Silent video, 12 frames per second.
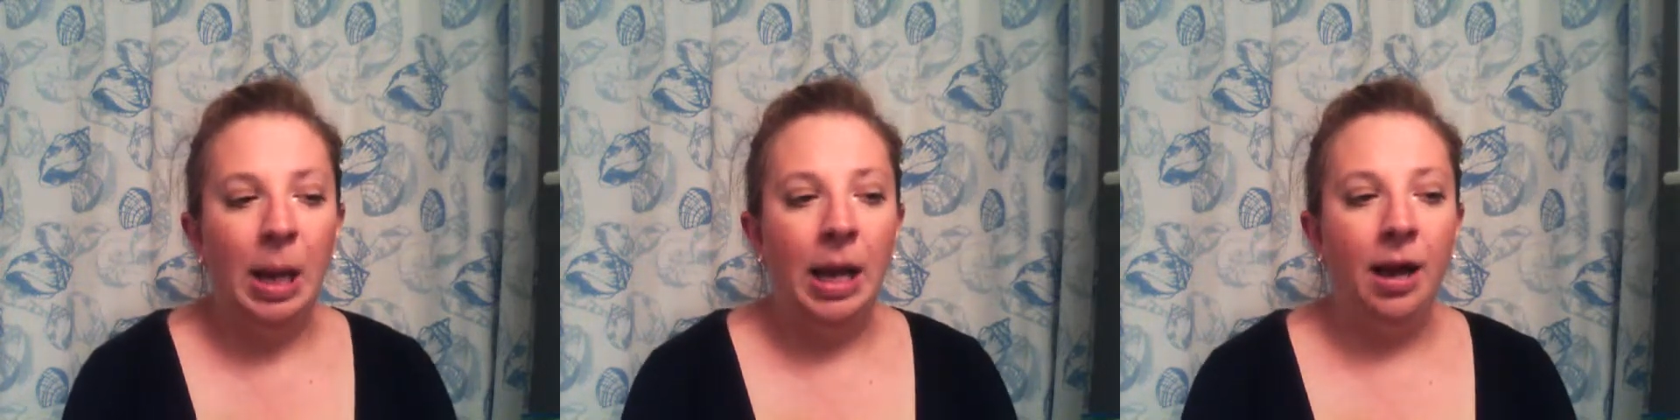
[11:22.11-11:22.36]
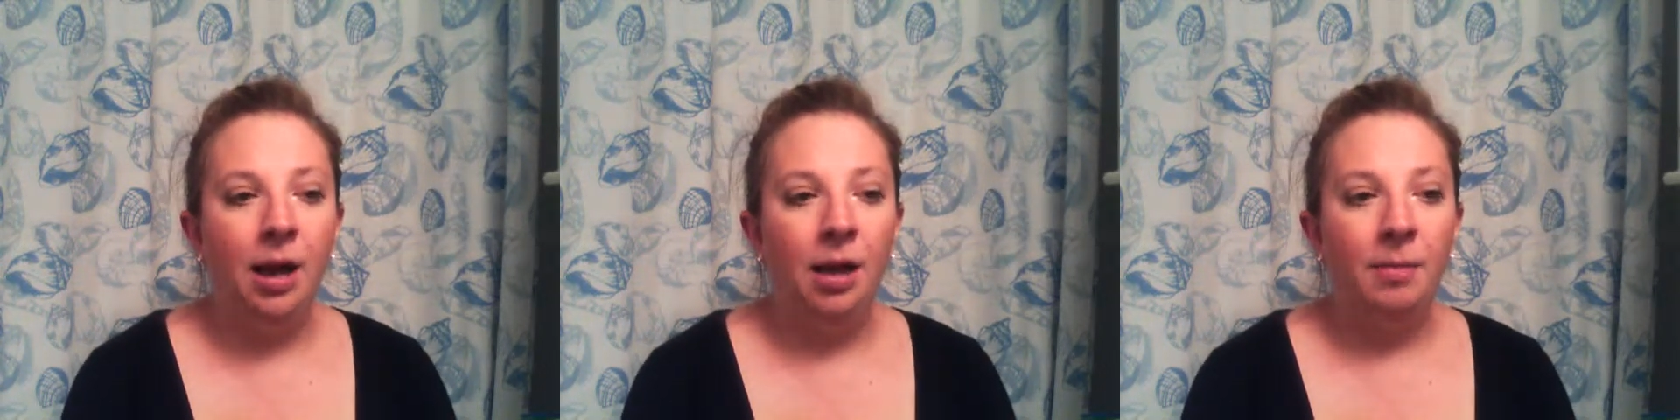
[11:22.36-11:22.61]

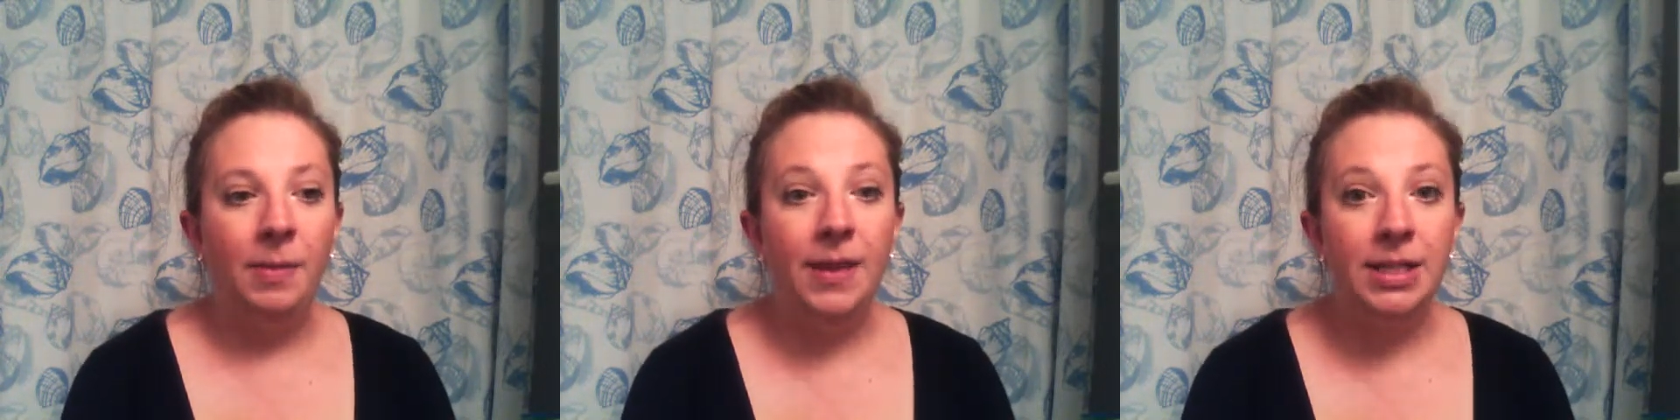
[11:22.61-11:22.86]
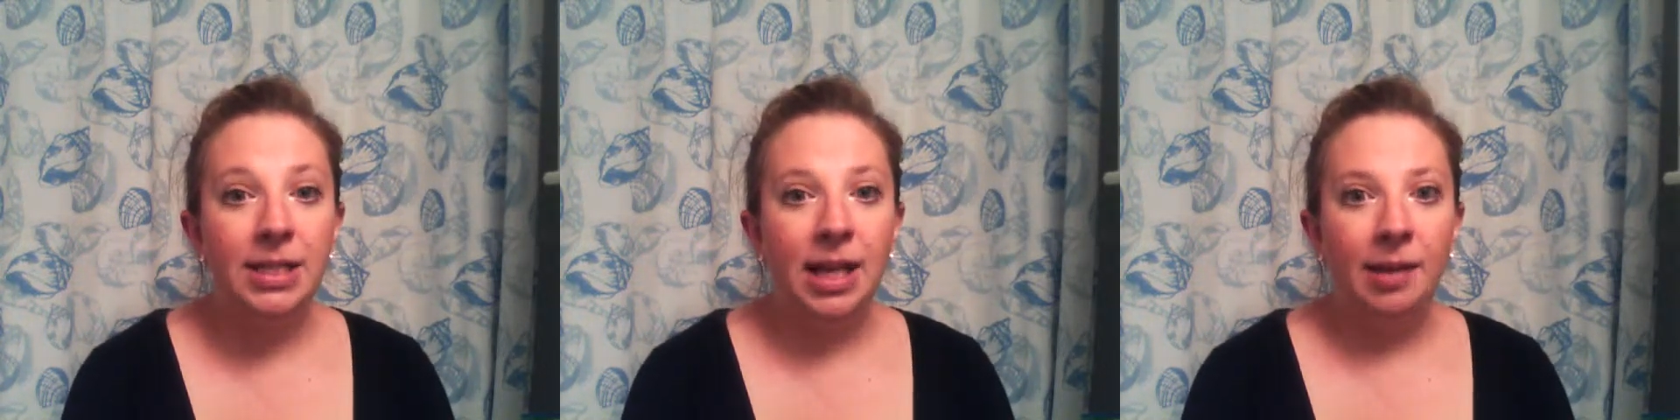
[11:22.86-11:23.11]
But
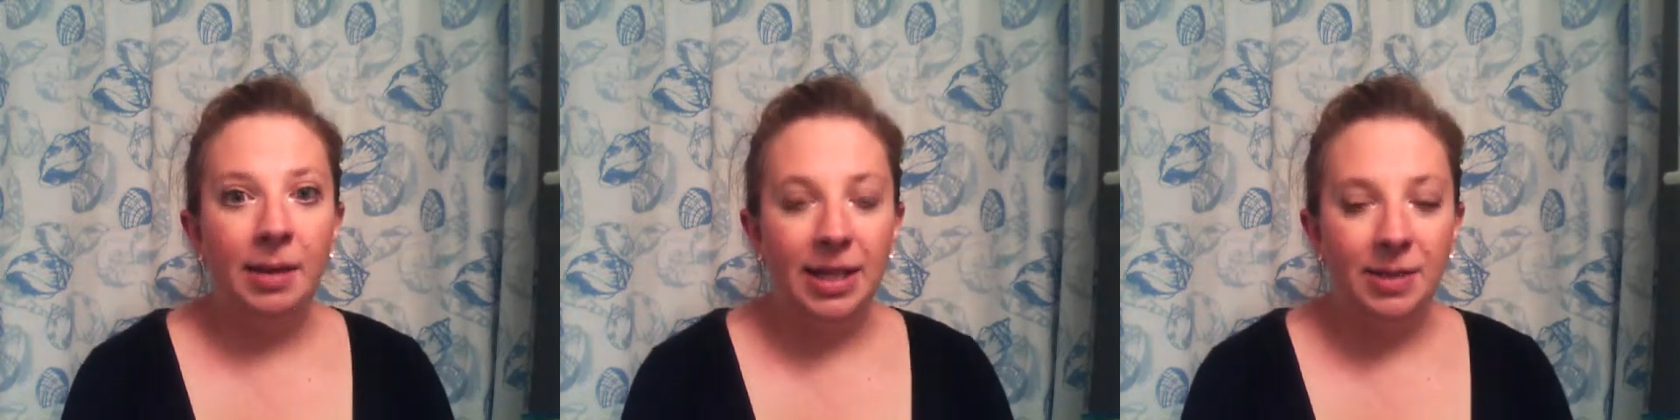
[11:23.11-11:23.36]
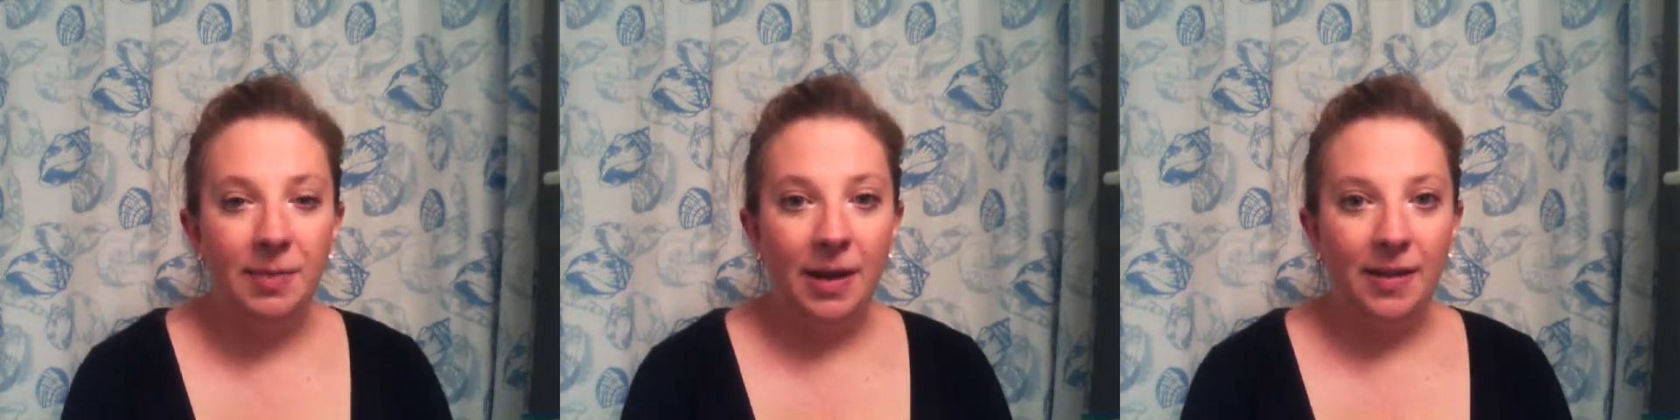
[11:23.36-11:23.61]
this time I
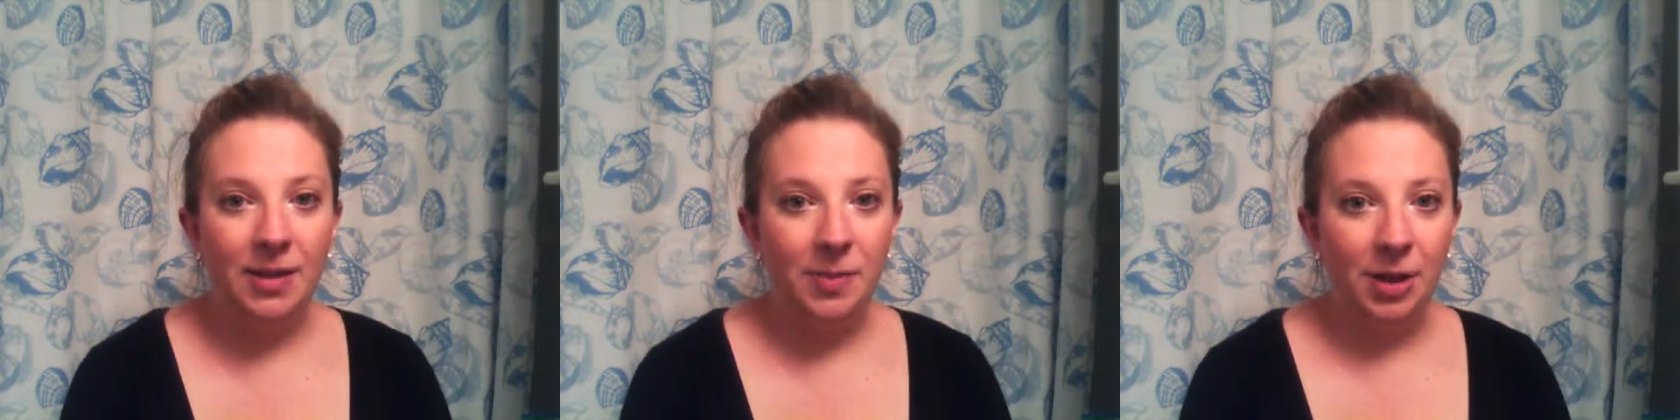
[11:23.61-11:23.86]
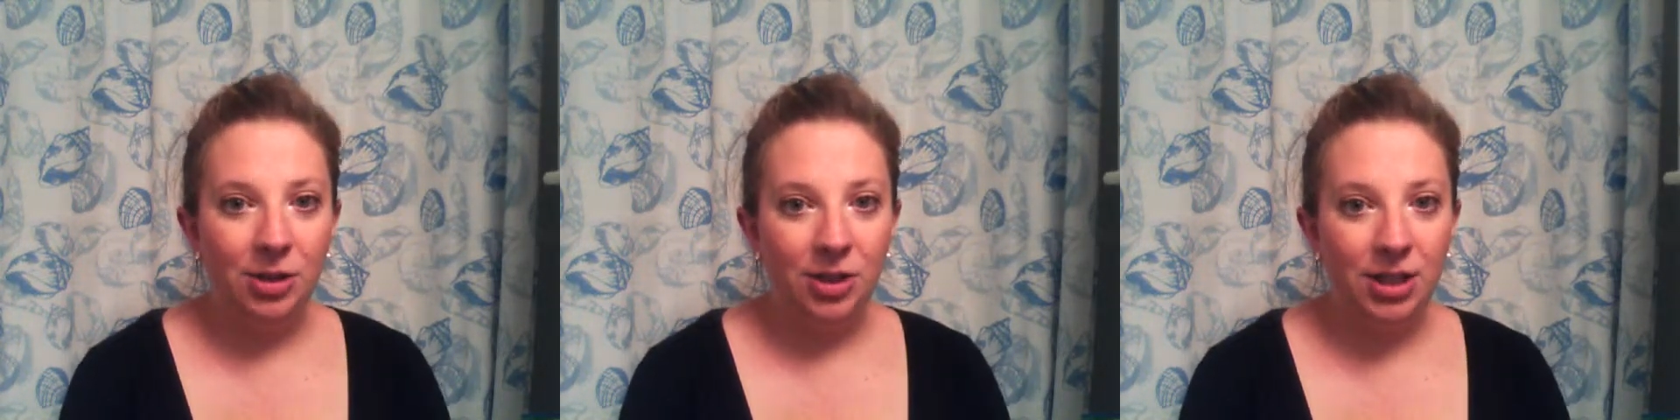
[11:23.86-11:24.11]
had to be on a
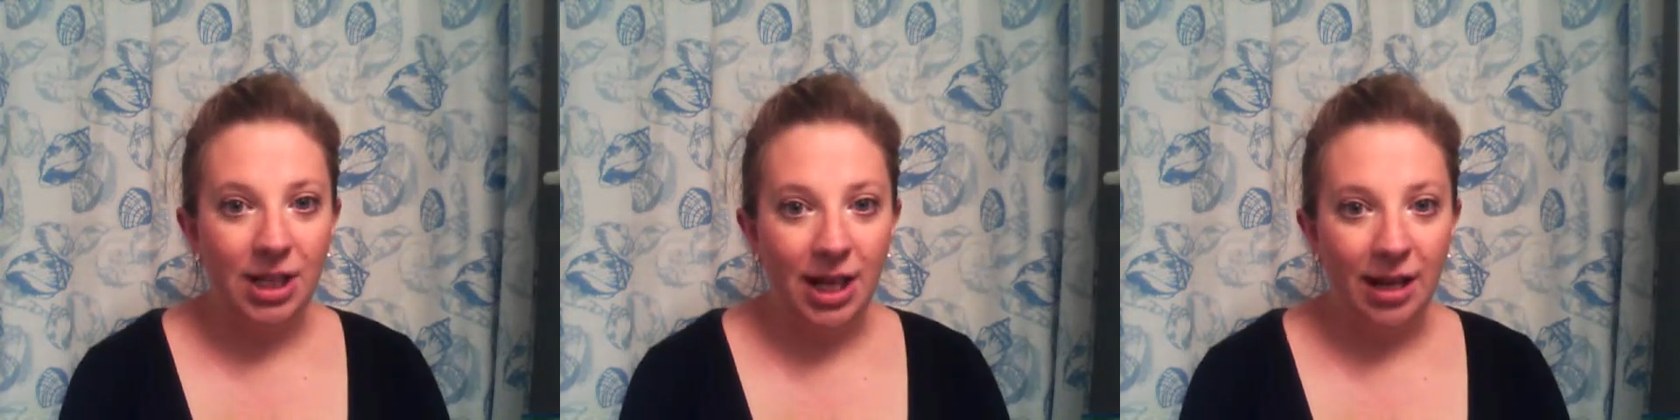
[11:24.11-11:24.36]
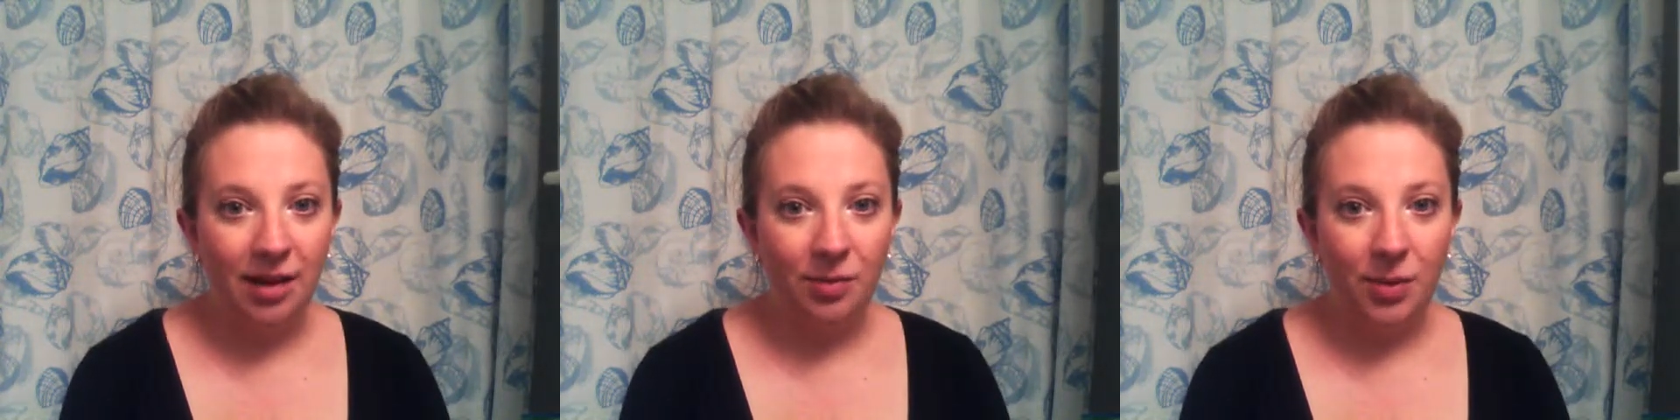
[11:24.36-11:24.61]
special
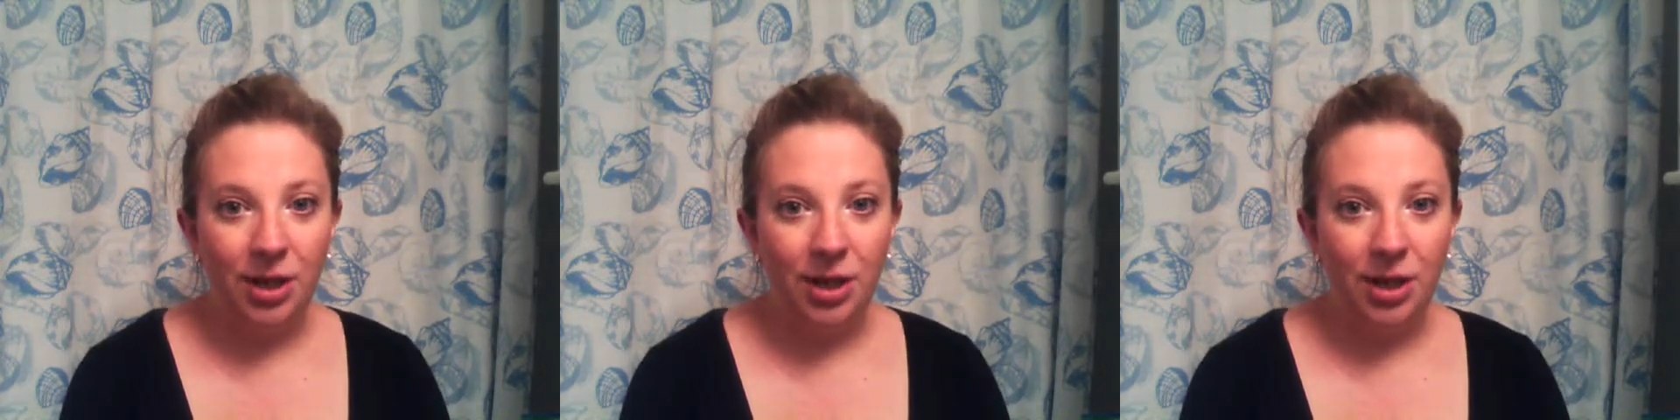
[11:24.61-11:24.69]
diet,